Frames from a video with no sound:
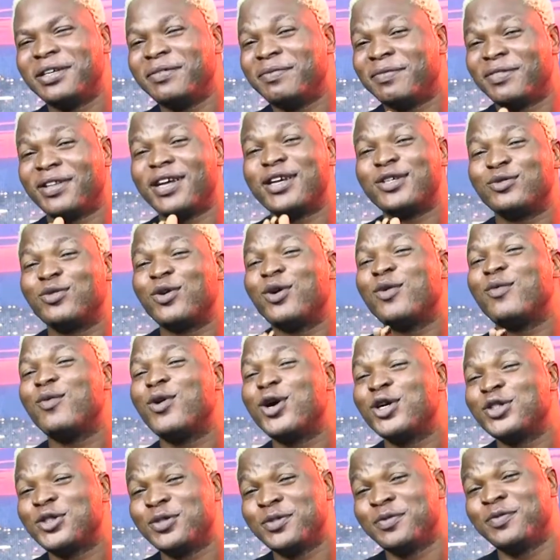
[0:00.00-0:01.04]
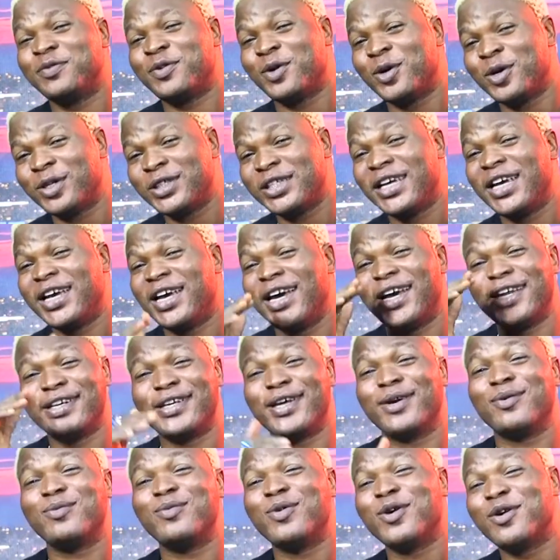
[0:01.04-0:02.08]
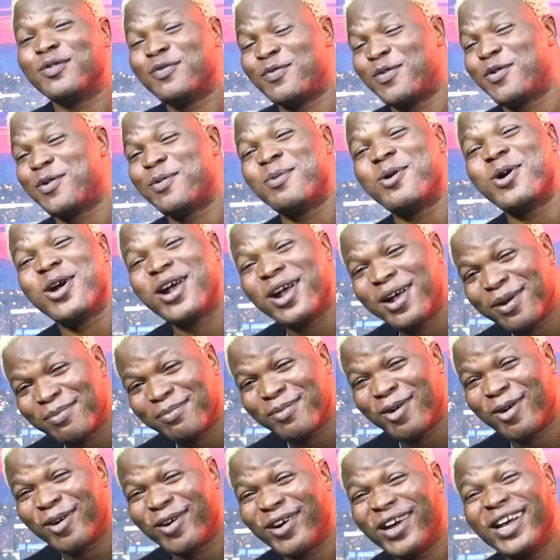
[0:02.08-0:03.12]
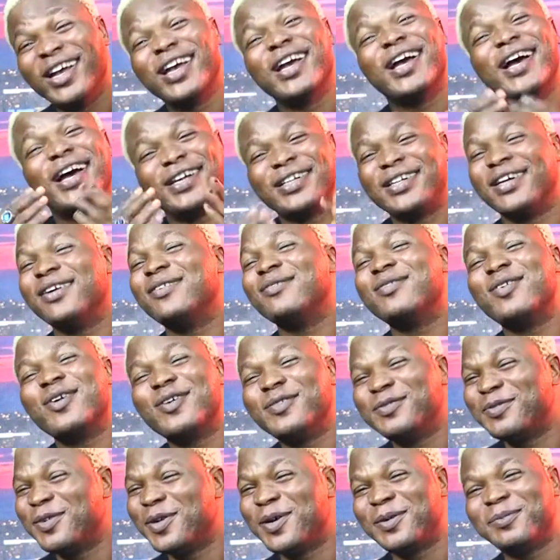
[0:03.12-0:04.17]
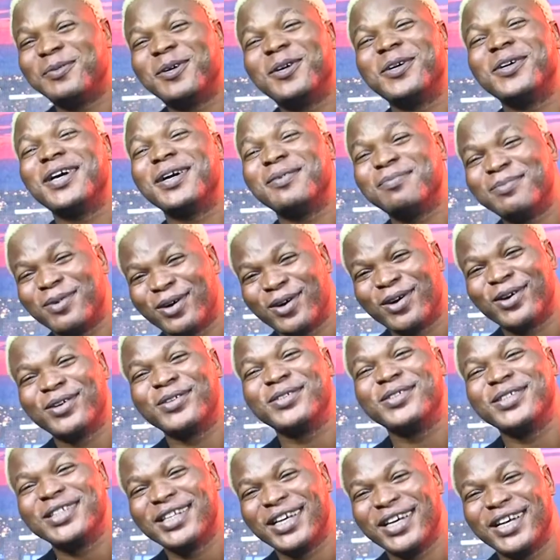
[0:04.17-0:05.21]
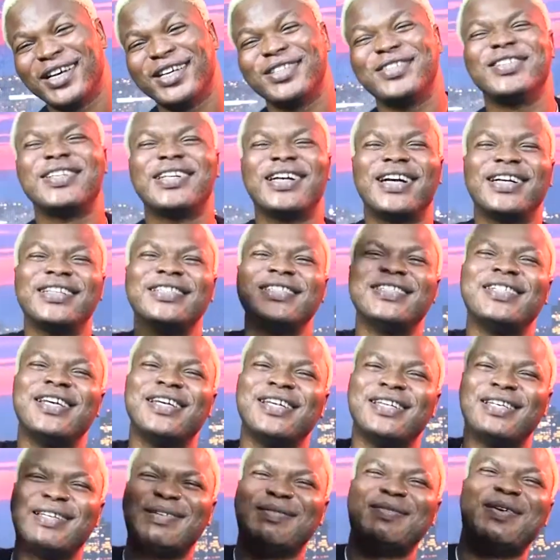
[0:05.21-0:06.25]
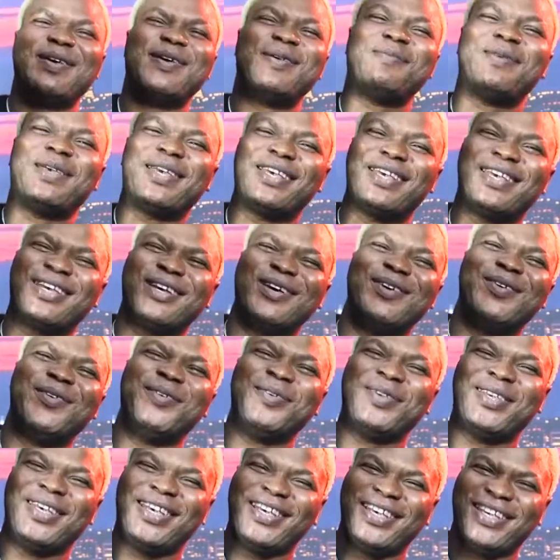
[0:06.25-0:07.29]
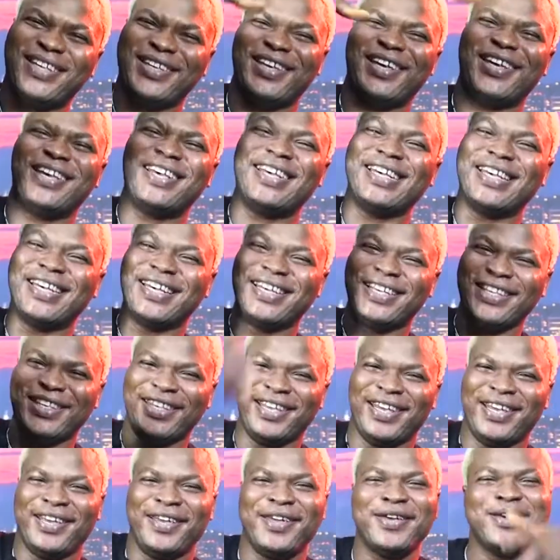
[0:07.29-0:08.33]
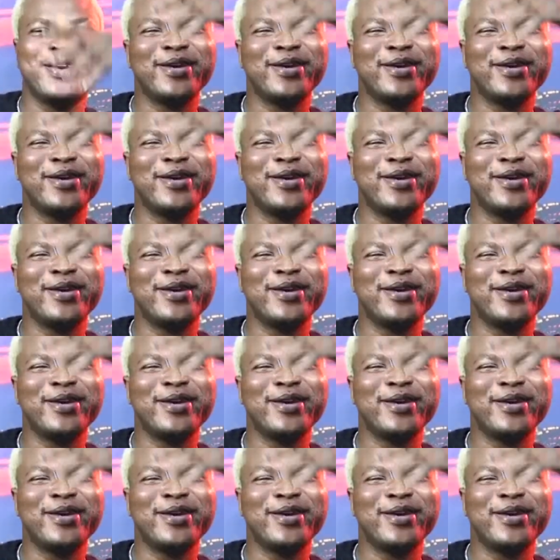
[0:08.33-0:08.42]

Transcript: thanks for what you've got and then work for more and more. And then work for more and more. Yeah, you can say, baby, Goki, yeah.